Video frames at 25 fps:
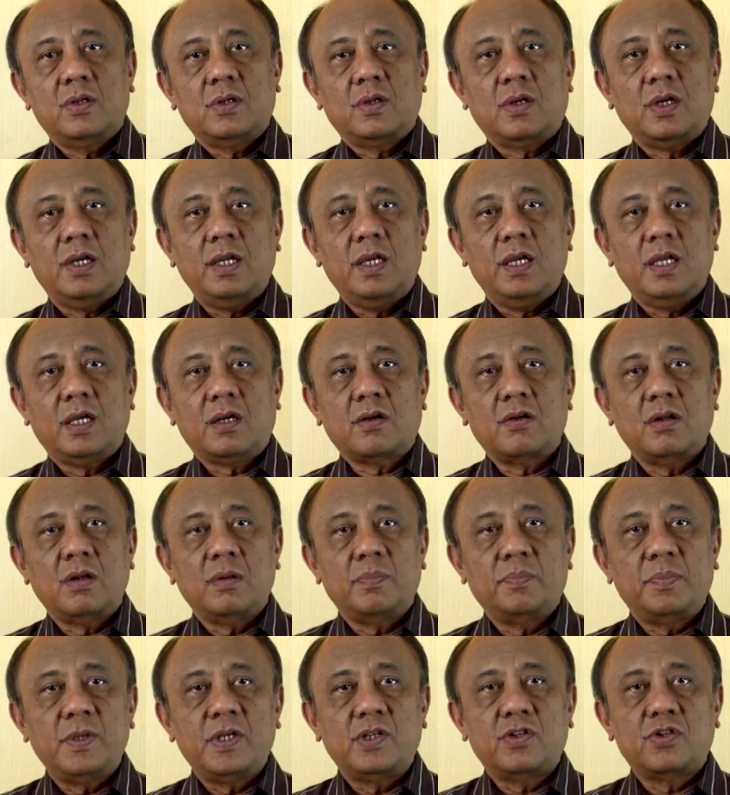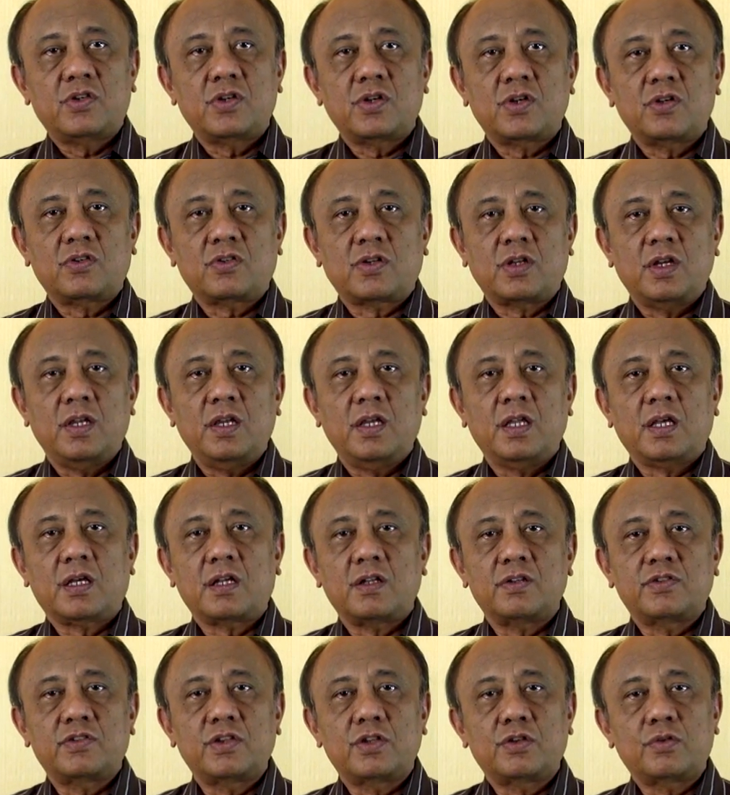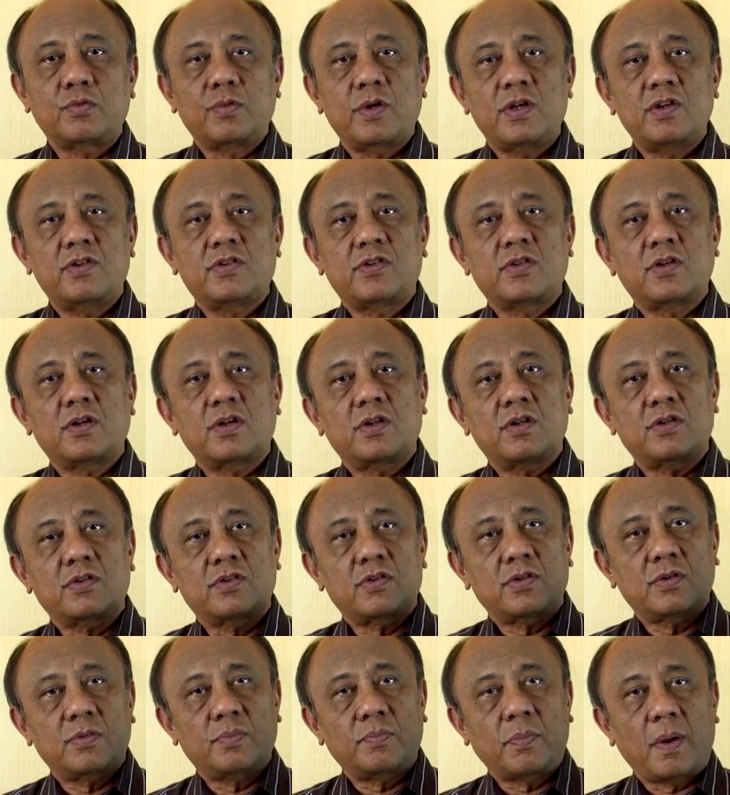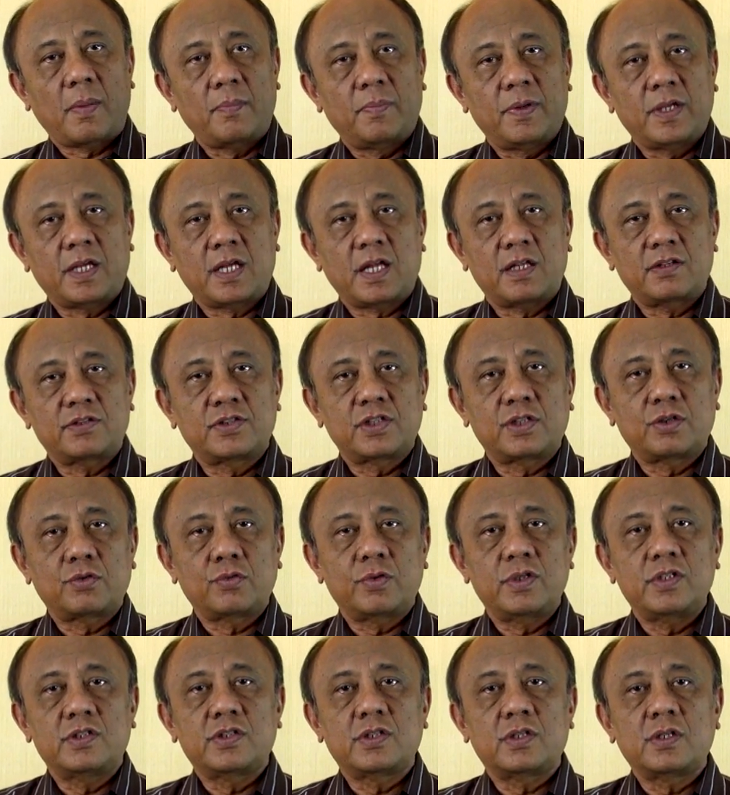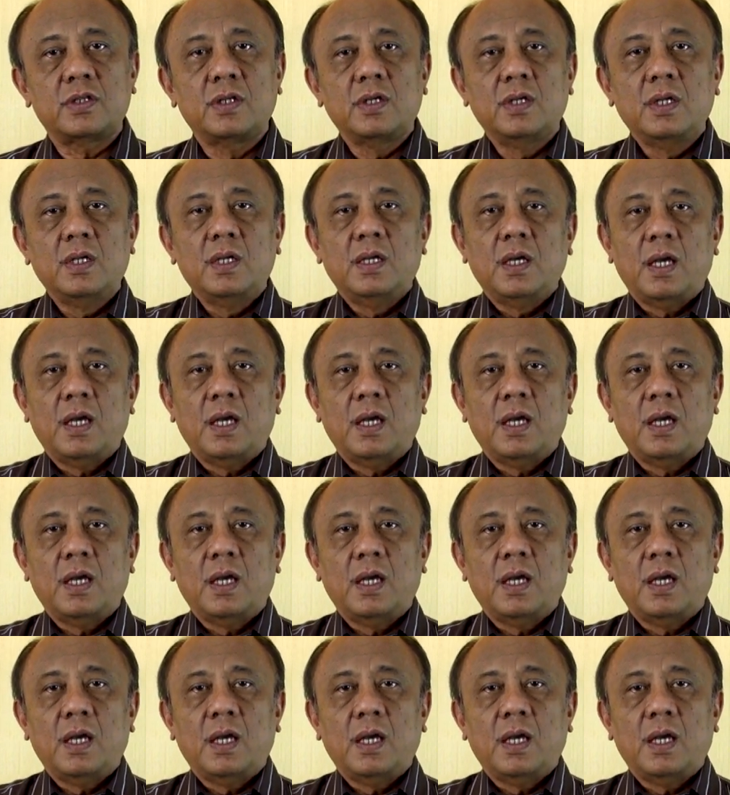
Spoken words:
clinical pictures, clinical situations, public health situation,